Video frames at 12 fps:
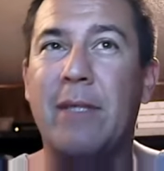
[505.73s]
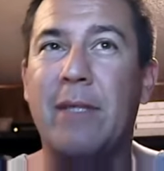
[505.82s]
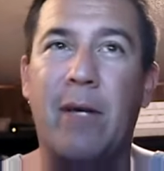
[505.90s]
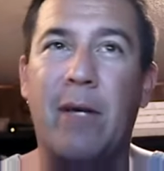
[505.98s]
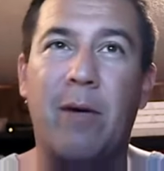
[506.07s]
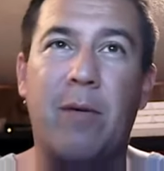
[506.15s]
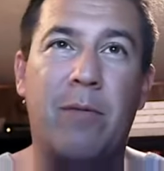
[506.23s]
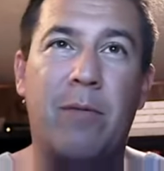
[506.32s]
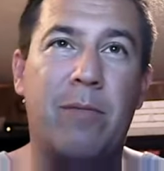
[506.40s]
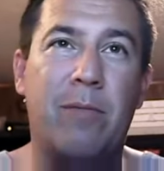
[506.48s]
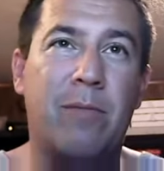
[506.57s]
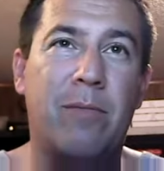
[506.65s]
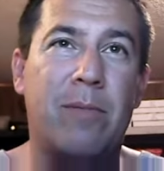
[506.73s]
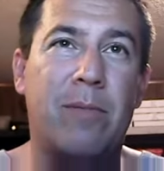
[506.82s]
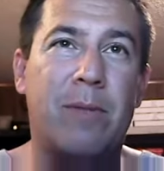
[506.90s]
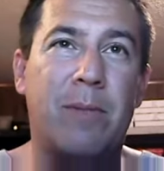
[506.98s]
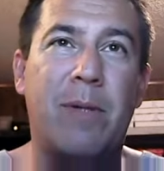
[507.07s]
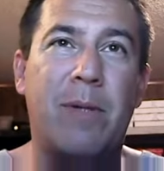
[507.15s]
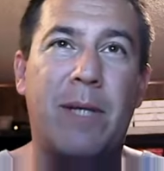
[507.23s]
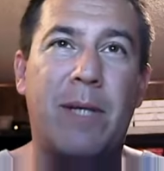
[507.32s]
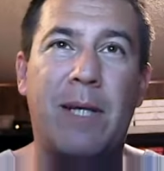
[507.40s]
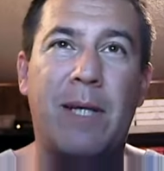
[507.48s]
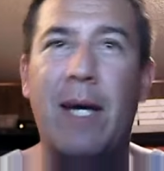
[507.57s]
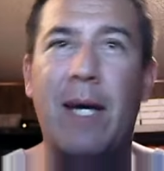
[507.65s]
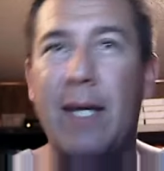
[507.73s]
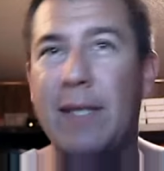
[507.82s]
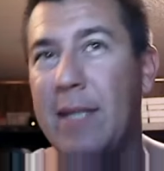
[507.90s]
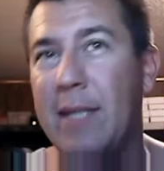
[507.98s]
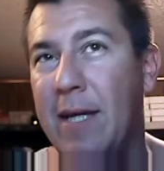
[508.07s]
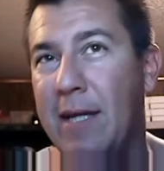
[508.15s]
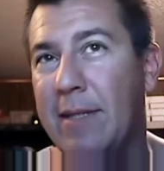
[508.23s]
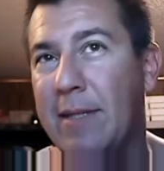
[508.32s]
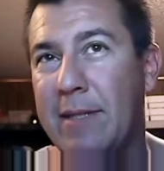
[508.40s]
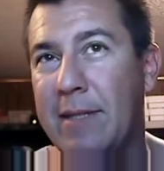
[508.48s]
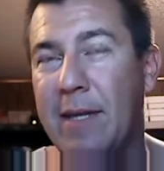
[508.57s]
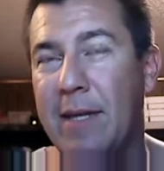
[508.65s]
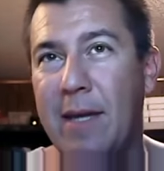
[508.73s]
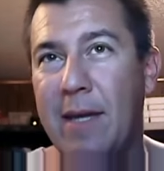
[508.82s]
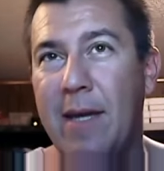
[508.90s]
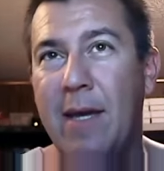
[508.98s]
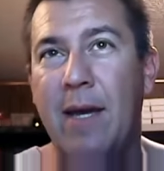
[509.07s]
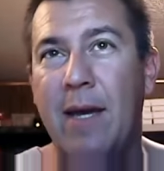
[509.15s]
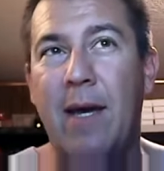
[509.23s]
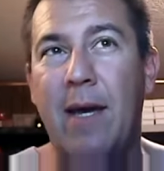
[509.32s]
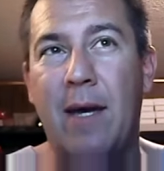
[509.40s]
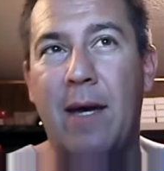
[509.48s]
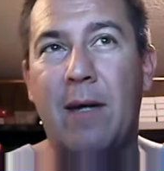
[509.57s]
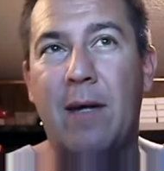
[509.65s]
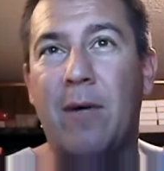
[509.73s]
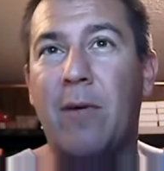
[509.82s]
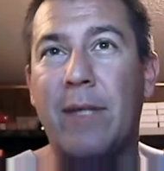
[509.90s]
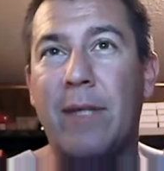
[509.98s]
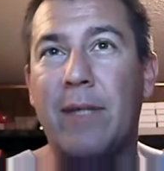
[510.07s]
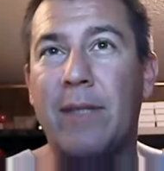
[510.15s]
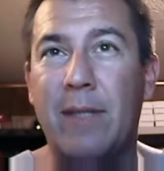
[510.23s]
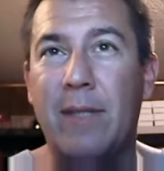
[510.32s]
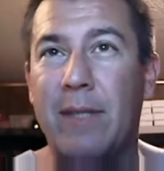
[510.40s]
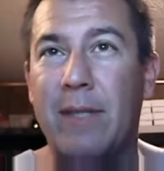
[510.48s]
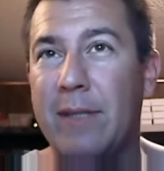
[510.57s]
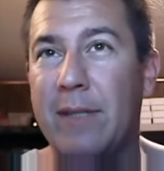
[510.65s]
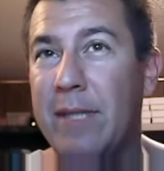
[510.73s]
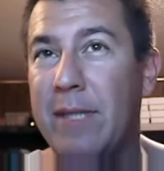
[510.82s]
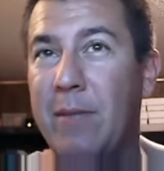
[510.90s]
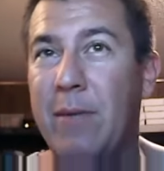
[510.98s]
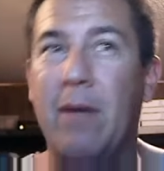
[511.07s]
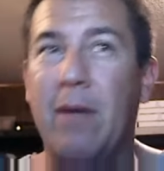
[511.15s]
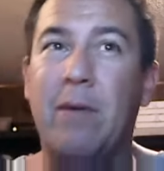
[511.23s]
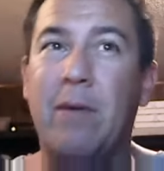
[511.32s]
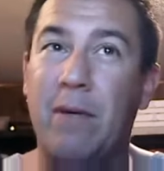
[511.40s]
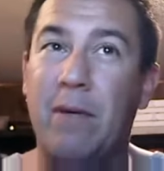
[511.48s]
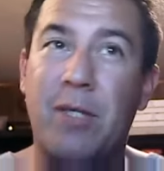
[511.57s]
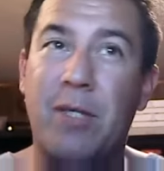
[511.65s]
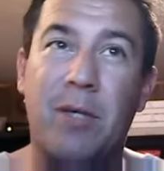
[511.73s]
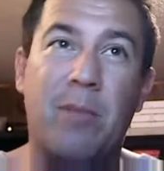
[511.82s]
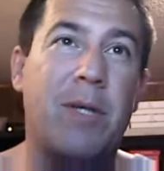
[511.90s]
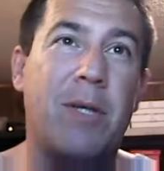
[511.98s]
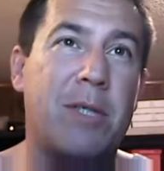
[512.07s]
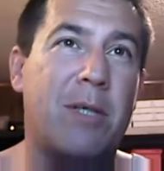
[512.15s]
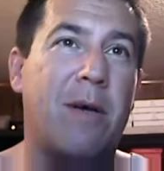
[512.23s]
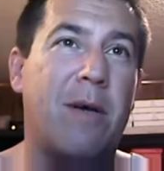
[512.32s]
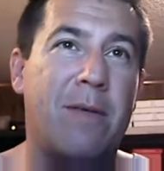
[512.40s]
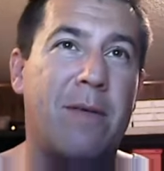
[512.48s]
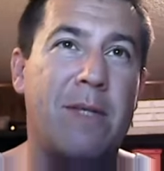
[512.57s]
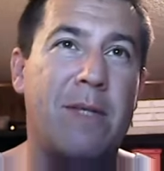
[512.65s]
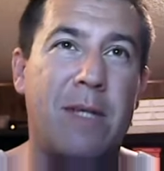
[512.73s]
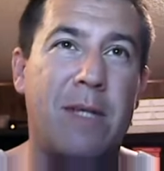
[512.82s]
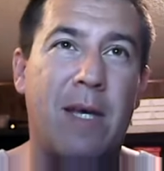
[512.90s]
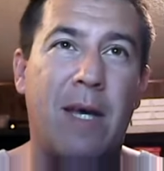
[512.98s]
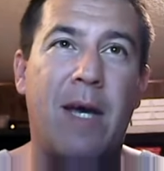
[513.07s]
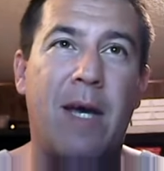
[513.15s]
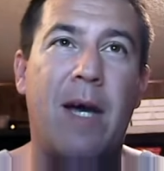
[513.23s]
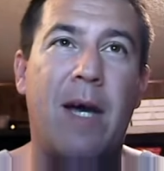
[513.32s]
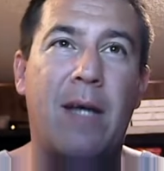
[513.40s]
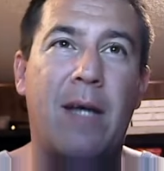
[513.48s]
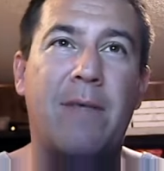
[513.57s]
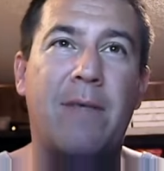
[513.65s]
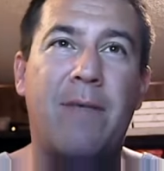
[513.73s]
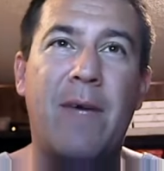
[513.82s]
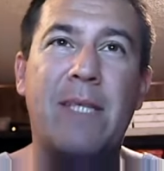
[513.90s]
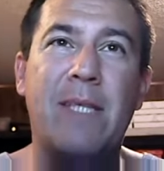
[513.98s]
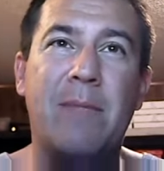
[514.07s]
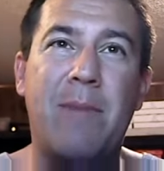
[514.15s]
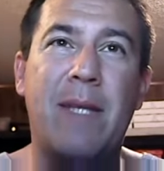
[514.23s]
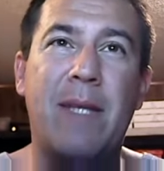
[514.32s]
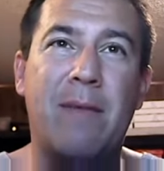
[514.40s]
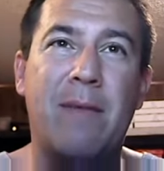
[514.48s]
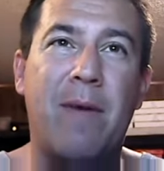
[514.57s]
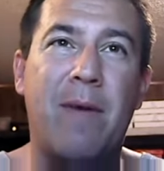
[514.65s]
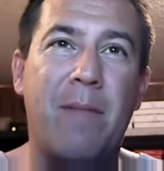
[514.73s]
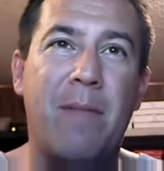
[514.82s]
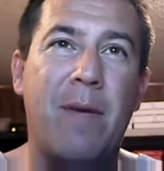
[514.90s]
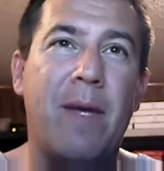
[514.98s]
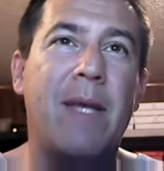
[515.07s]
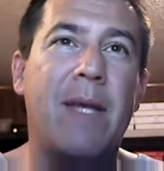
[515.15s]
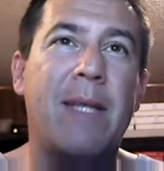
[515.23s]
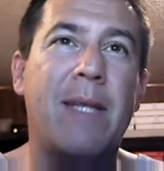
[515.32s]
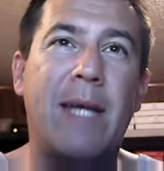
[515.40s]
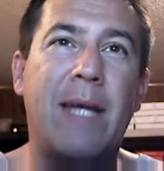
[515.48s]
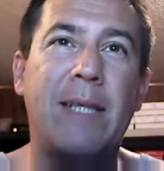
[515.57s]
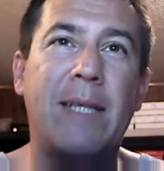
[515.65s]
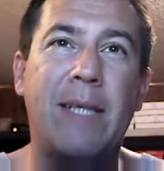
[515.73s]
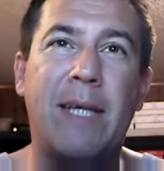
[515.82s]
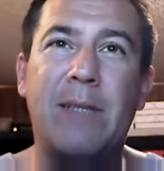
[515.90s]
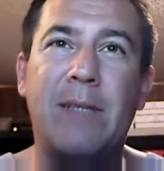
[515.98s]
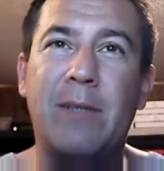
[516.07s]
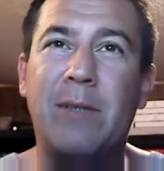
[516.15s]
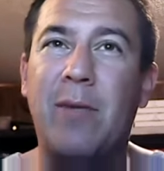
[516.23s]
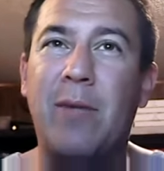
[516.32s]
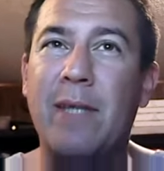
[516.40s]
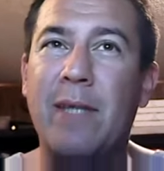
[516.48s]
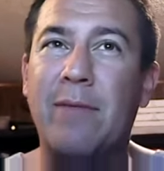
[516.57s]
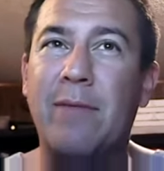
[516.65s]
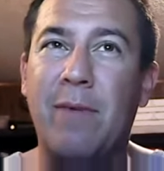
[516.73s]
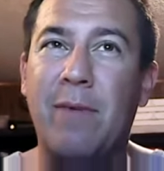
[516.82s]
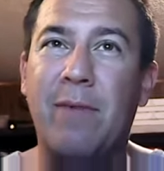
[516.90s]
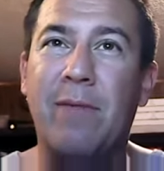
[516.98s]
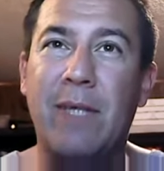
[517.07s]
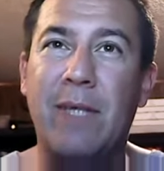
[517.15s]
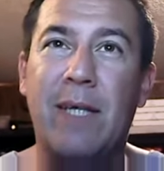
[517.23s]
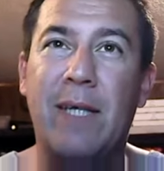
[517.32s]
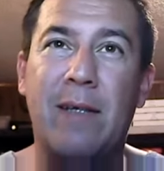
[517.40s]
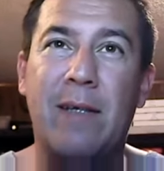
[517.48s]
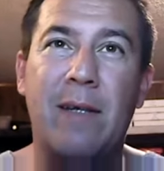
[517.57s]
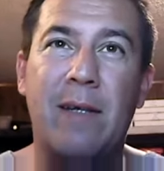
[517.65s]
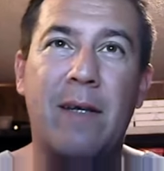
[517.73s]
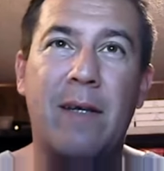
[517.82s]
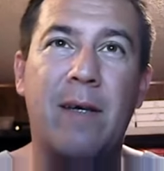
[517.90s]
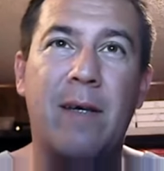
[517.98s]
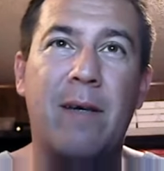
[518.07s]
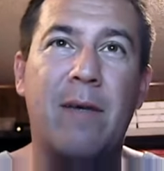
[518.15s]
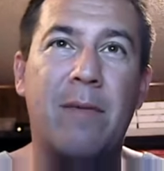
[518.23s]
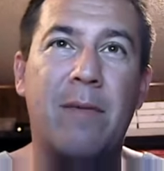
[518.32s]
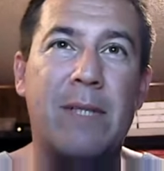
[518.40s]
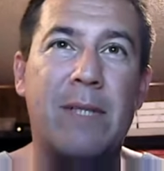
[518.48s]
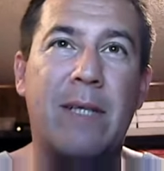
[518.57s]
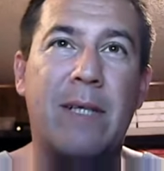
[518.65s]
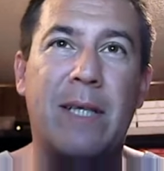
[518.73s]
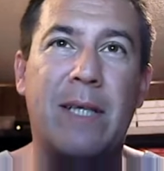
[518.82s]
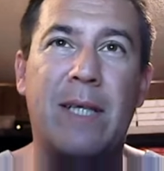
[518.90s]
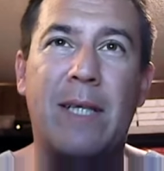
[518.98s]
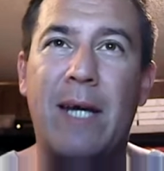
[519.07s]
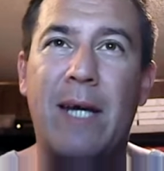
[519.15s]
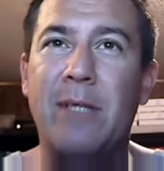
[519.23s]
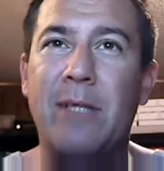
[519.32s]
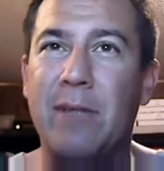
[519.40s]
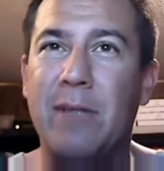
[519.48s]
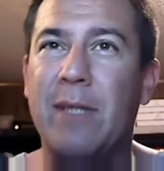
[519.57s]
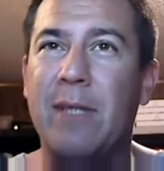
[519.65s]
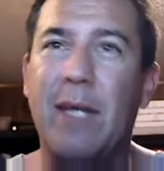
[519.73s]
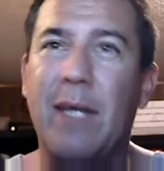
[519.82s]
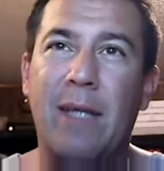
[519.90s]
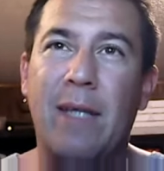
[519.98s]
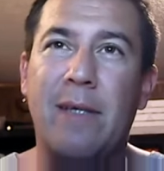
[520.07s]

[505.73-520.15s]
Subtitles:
So, to put it in context, according to the CBO, Congressional Budget Office, defense spending from 98 to 2015 was nearly $9 trillion.